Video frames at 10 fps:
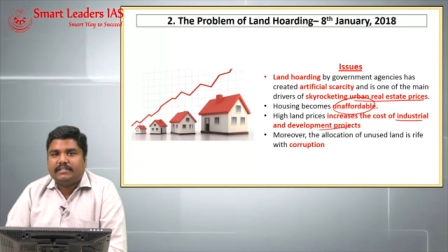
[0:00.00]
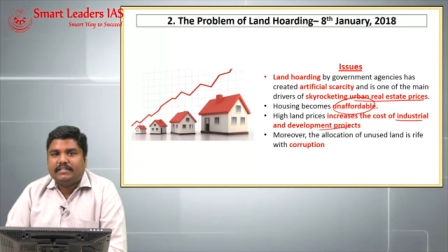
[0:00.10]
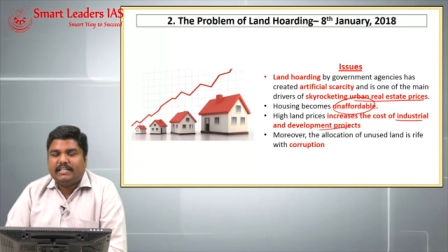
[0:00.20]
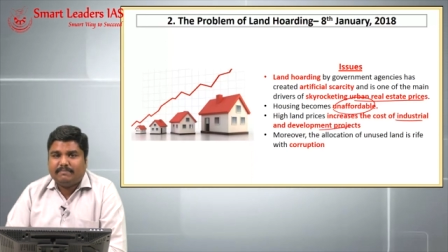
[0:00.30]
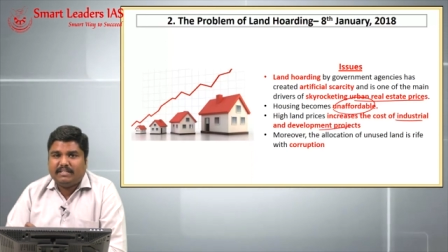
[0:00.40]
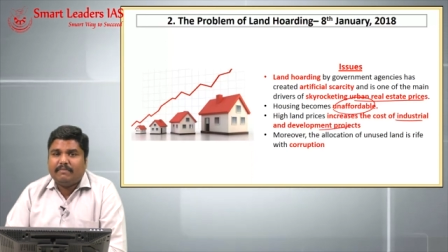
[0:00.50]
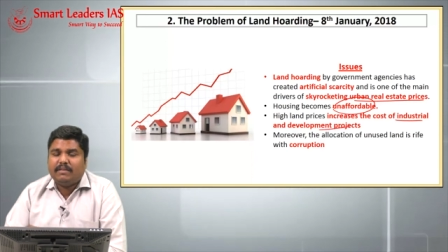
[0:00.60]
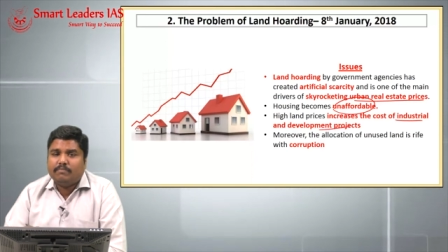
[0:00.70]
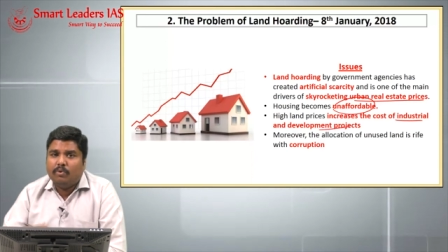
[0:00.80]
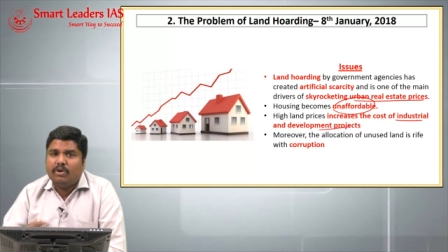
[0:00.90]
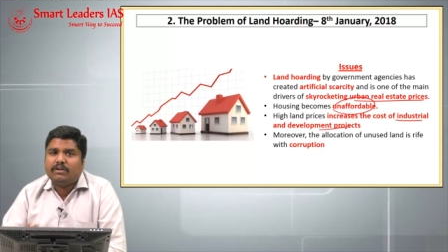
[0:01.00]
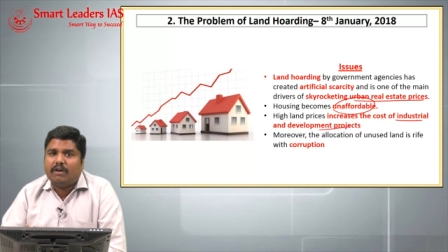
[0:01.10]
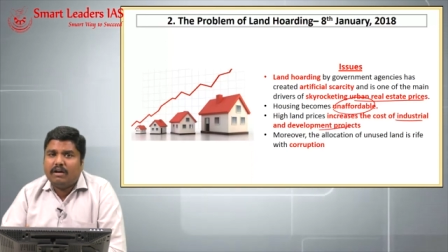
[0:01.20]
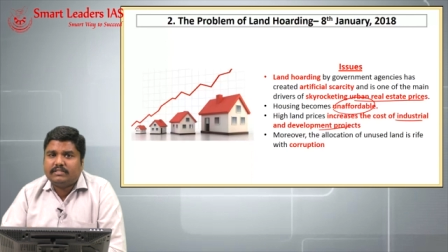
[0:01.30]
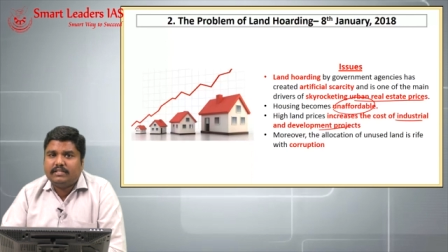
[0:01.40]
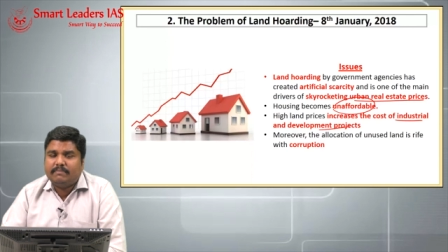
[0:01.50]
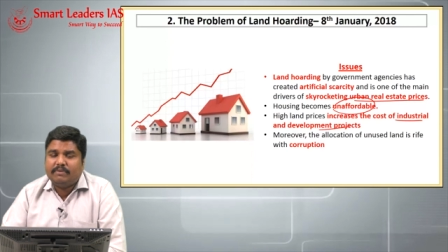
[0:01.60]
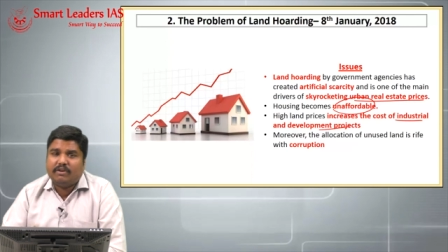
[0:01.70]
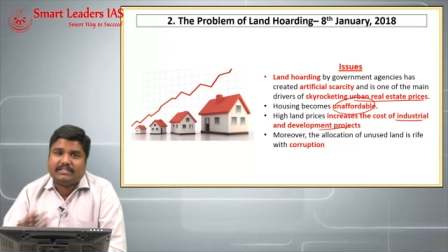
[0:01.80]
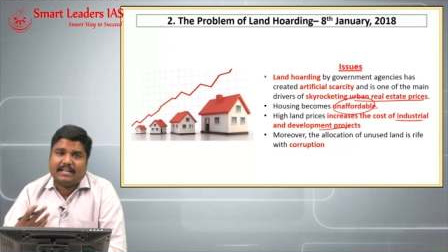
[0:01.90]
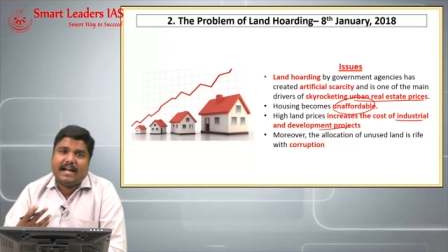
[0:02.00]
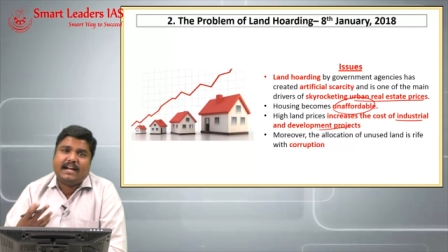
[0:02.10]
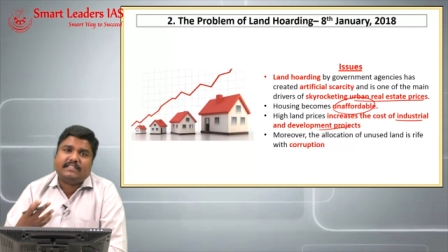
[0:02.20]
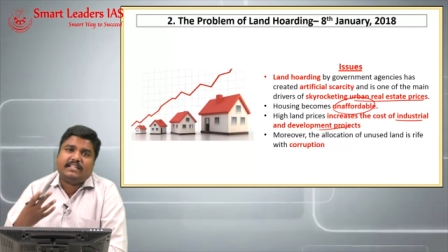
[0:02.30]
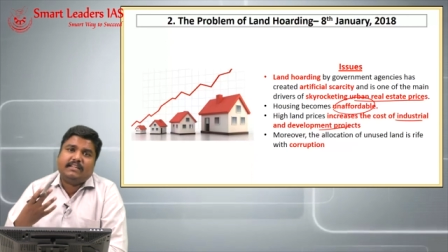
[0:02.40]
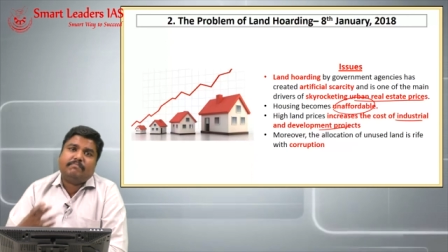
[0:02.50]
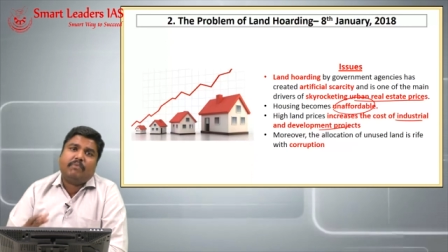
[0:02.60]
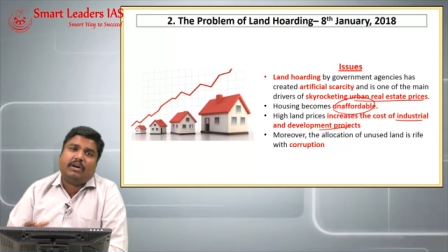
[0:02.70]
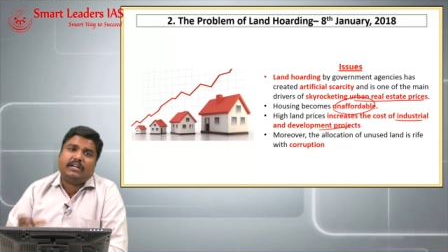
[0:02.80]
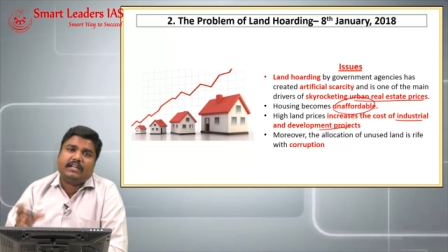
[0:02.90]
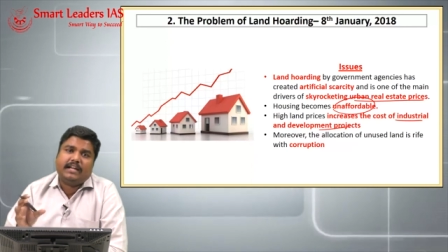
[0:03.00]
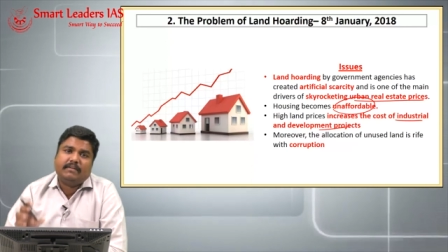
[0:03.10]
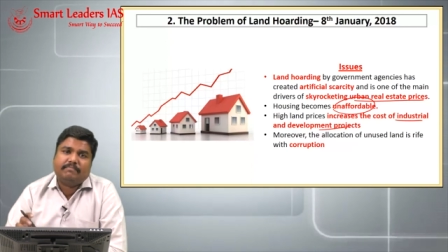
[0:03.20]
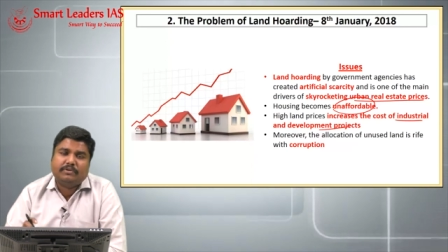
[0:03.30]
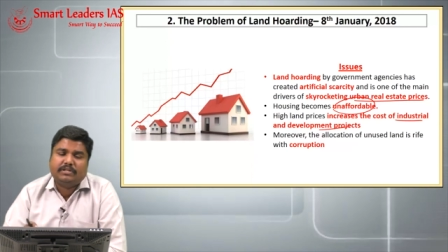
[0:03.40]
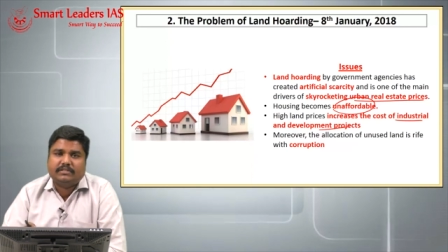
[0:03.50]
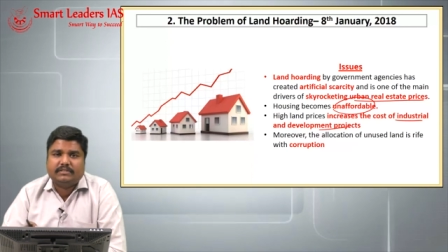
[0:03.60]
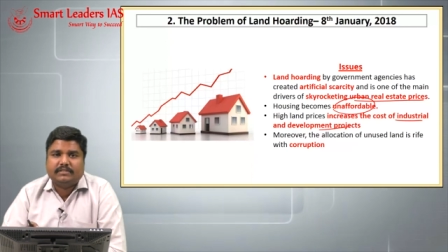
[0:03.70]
is becoming more costlier because land is an important input.